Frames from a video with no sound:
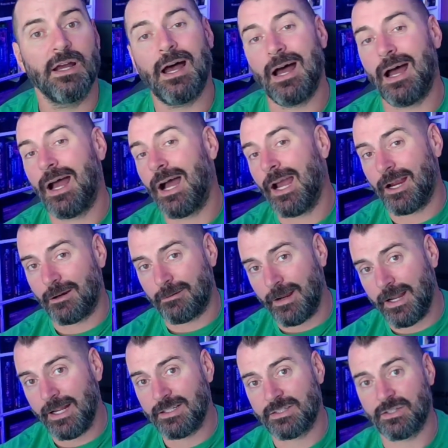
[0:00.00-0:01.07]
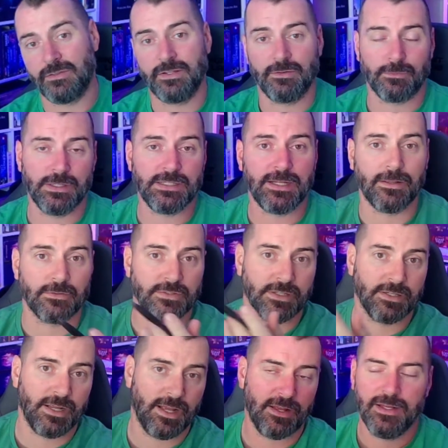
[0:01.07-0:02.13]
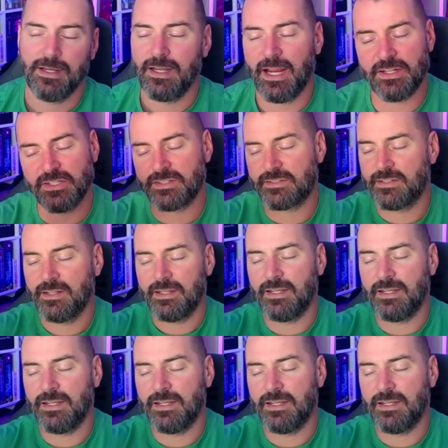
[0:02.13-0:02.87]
a higher rate so that retailers could have it.